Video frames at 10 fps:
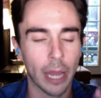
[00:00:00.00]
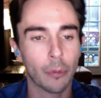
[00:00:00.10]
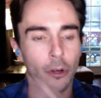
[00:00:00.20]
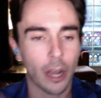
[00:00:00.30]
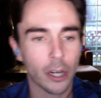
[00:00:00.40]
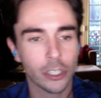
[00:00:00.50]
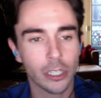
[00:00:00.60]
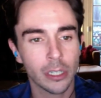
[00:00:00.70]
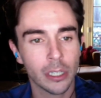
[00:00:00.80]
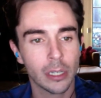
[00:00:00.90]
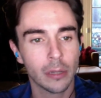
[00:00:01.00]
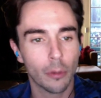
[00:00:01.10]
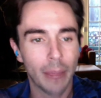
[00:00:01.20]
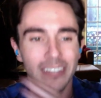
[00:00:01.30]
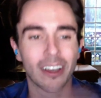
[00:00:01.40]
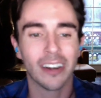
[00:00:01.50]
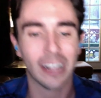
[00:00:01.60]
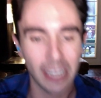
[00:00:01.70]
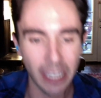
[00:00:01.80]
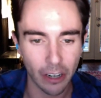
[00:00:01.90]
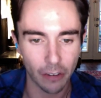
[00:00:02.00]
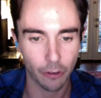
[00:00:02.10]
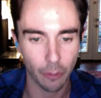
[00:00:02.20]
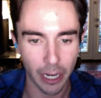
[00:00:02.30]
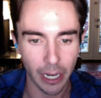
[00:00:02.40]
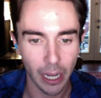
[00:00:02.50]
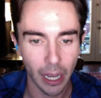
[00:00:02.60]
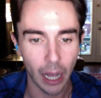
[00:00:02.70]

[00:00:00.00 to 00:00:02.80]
and production remains unclear for me.